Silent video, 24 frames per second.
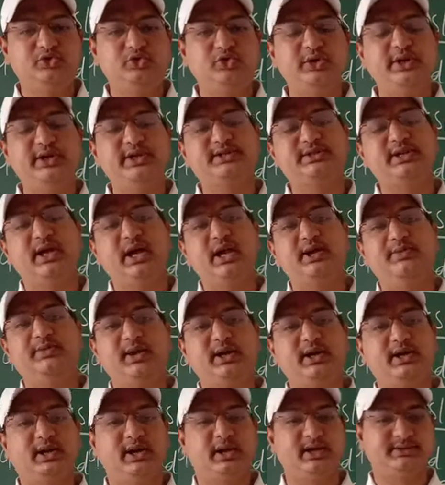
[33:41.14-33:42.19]
known as the
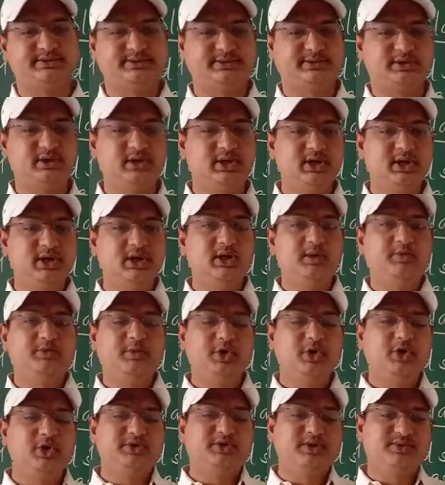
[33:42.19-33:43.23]
elephant grass
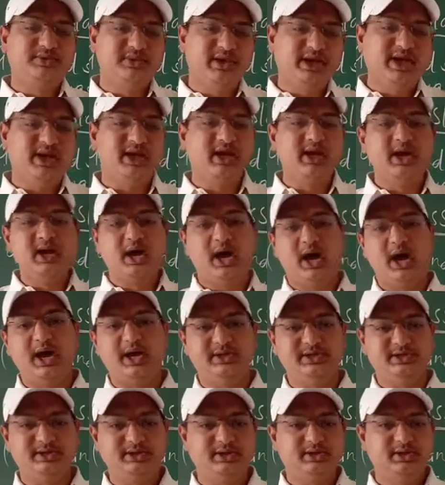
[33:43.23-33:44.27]
because of their
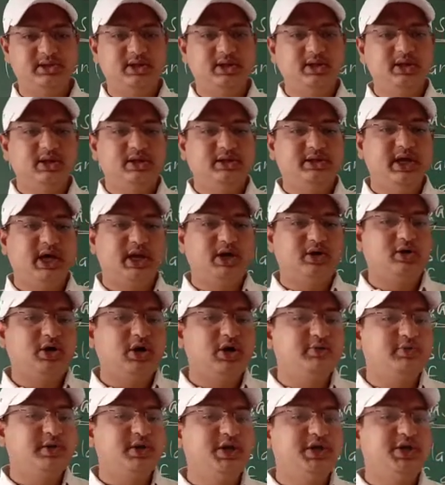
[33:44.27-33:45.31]
height. They are
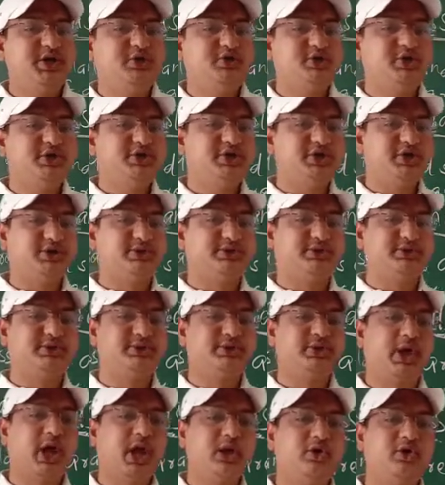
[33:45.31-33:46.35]
not very nutritious
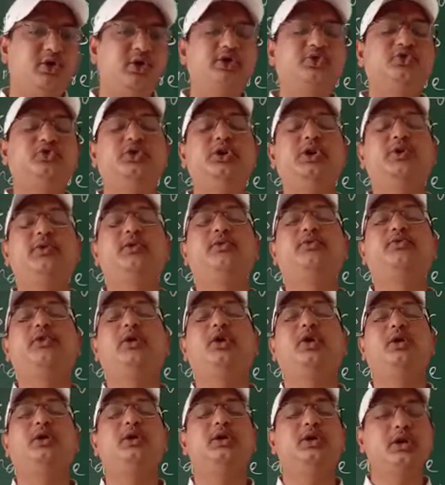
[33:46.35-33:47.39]
and not suitable
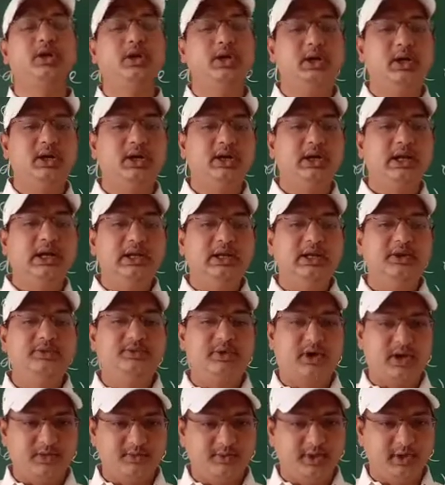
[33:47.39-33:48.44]
for daily
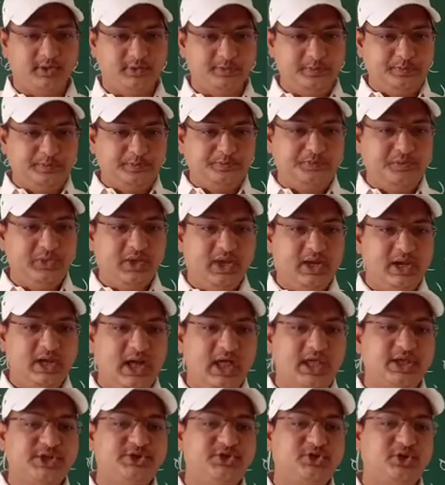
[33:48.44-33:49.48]
farming.
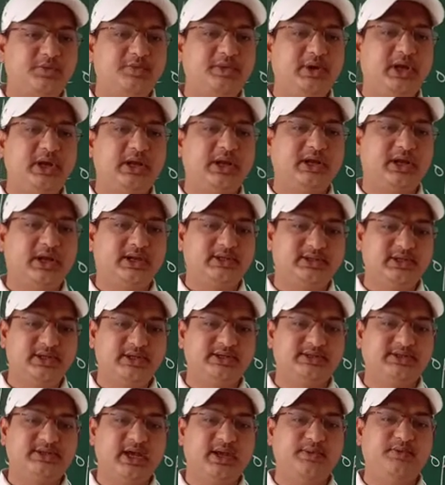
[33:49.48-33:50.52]
Large tropical
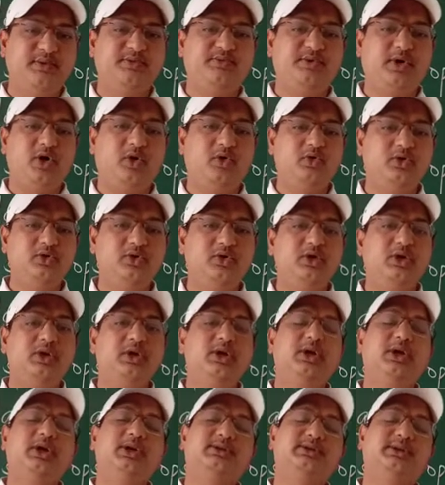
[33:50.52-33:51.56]
grasslands can be found
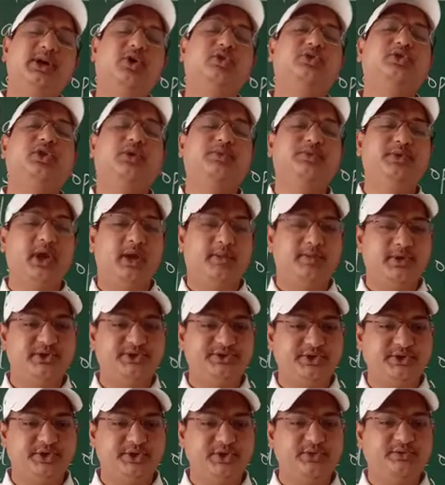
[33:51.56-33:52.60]
south of the
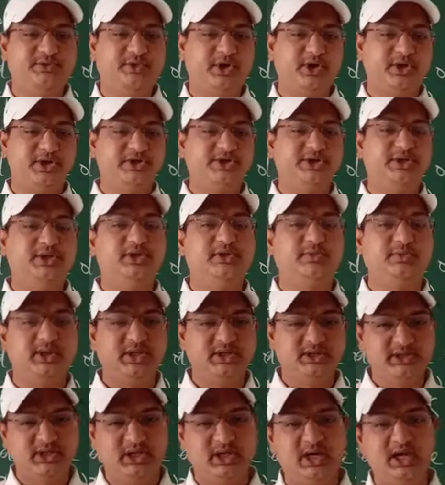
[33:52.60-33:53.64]
Amazon forest in the
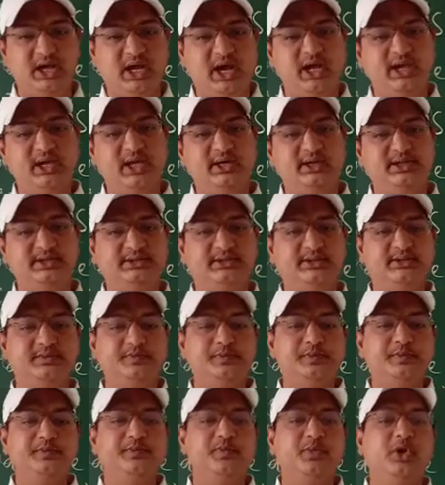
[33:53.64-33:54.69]
Brazilian highlands
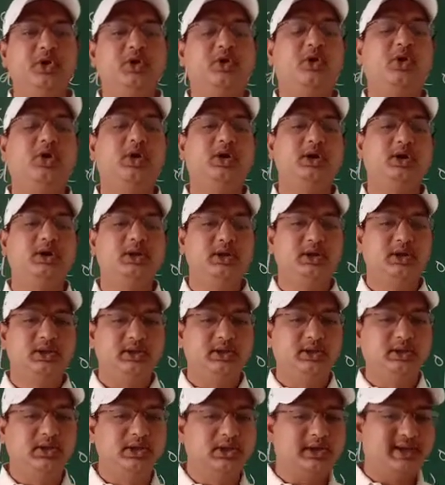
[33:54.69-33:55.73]
called the